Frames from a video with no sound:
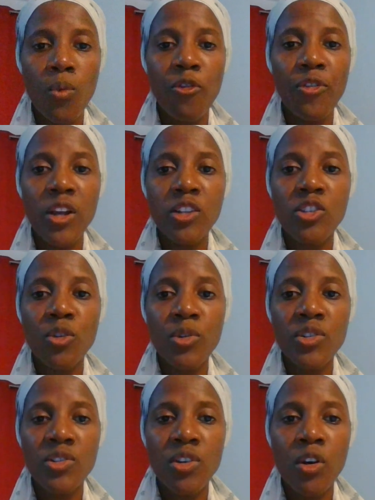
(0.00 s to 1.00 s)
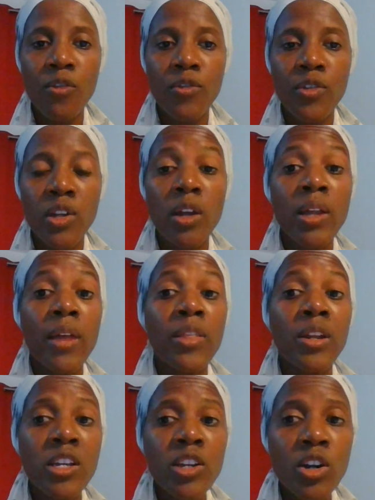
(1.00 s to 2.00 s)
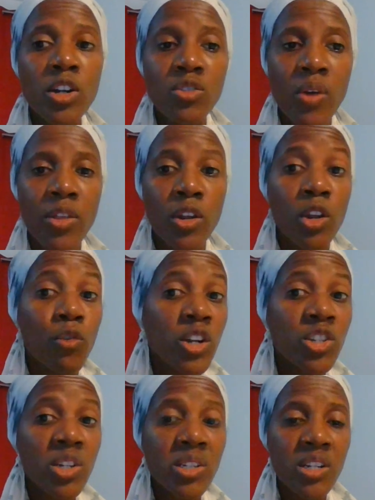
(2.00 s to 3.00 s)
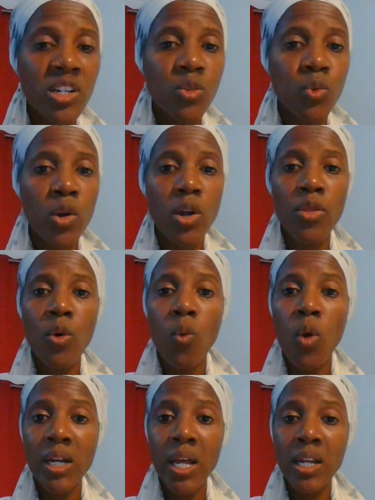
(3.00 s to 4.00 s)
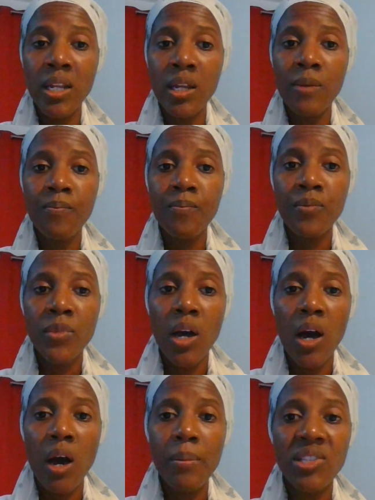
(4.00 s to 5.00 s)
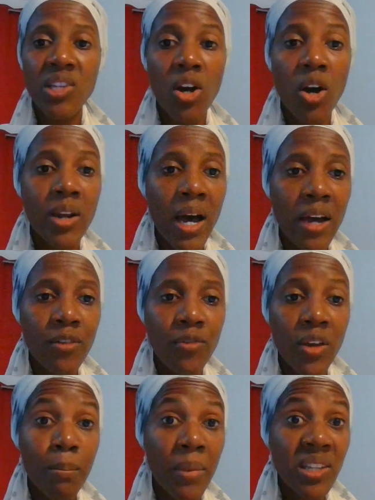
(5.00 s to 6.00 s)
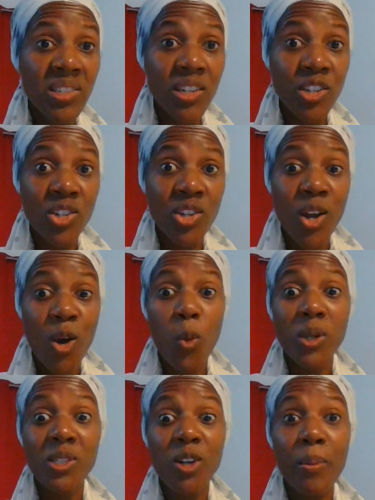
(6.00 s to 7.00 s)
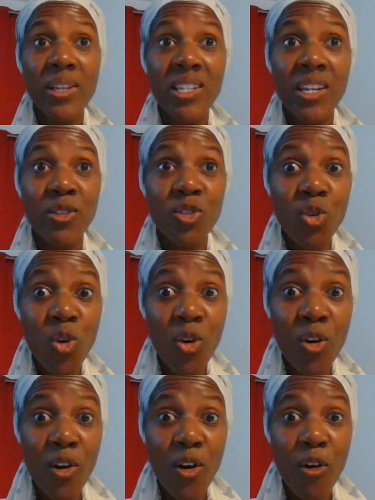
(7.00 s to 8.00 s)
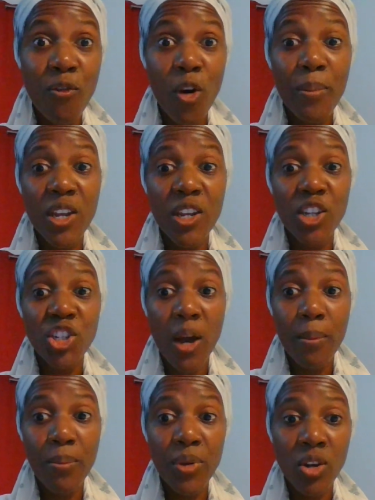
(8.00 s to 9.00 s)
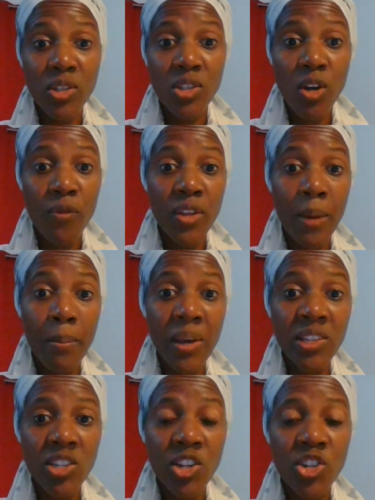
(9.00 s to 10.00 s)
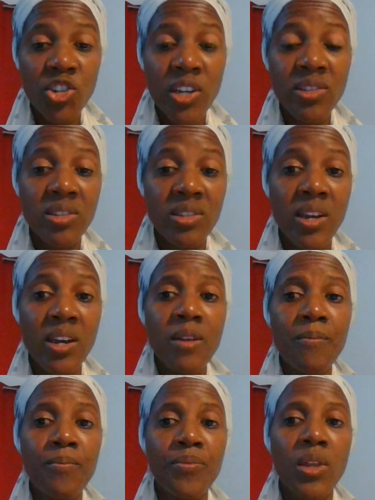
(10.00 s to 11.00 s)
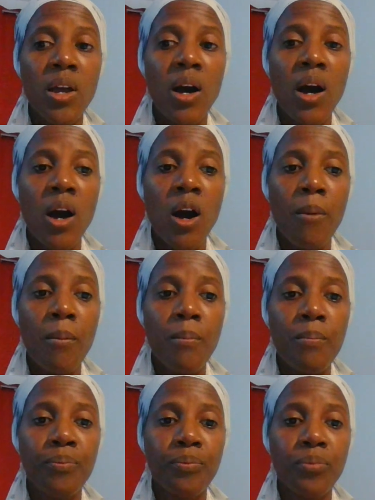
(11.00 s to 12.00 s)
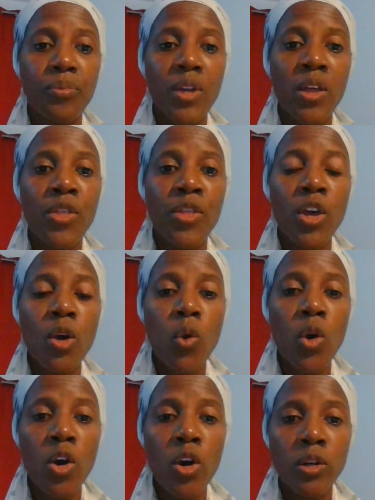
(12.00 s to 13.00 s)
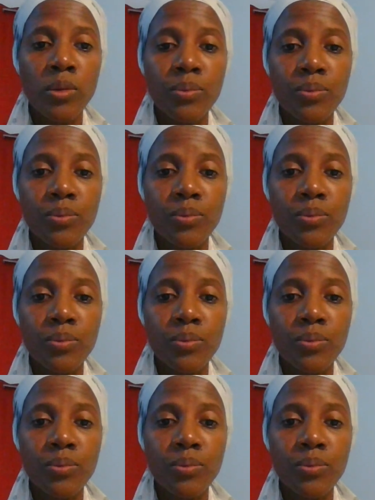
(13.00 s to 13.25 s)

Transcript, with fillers: failed to preserve that, that the leaders, rather the religious leaders, were not the one that they, um, the Second Advent message was committed to for being the champions of that message. Instead, um, they were,